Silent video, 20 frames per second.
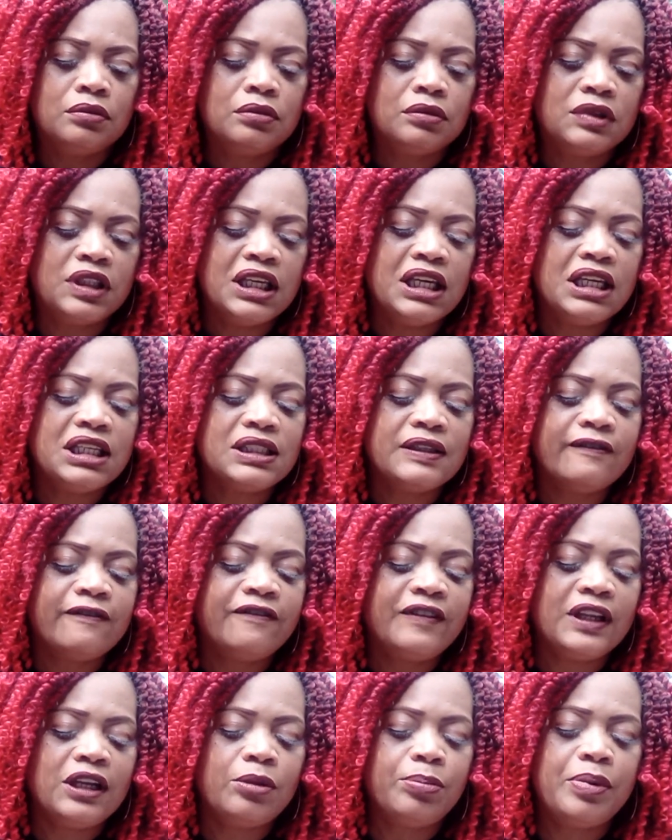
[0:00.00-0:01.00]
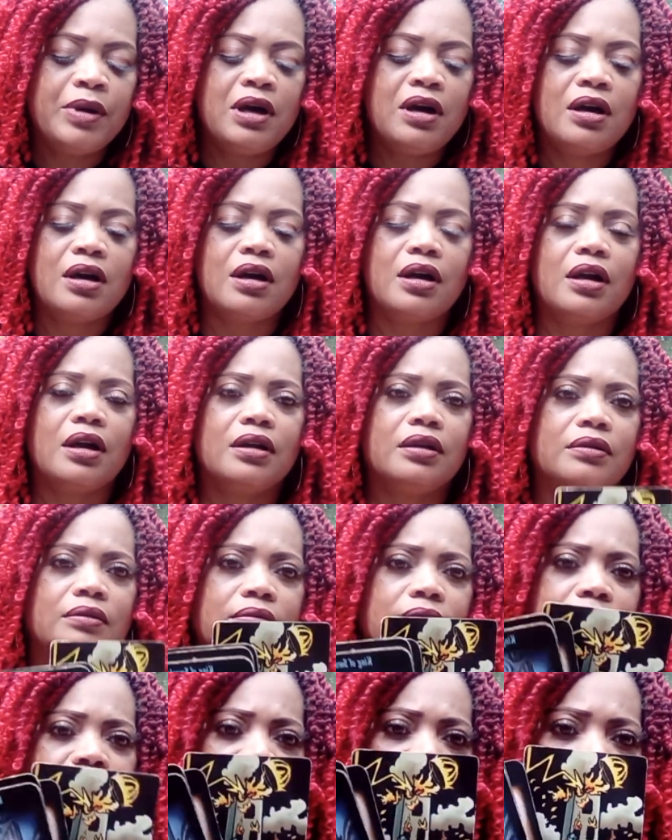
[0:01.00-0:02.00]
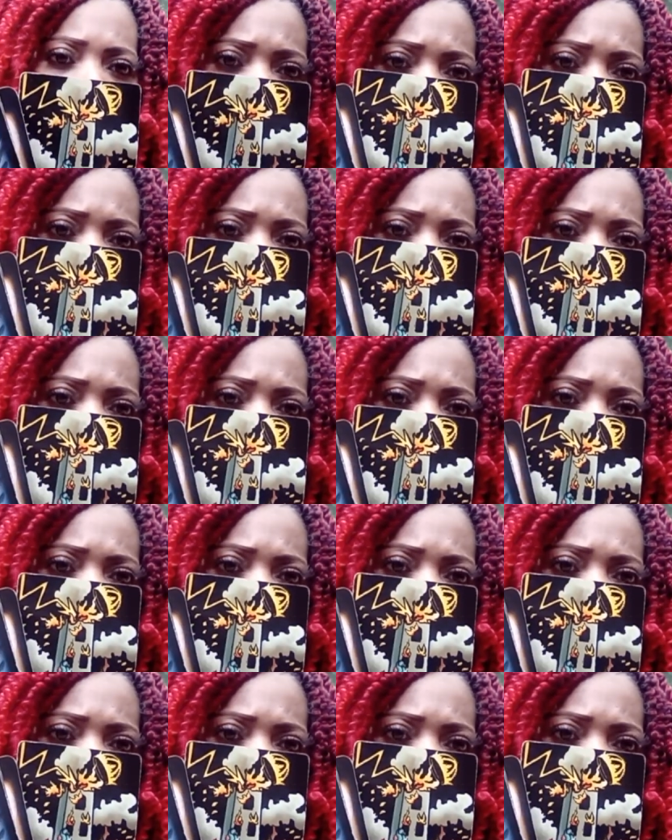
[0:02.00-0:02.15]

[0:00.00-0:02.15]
things that fell apart. Things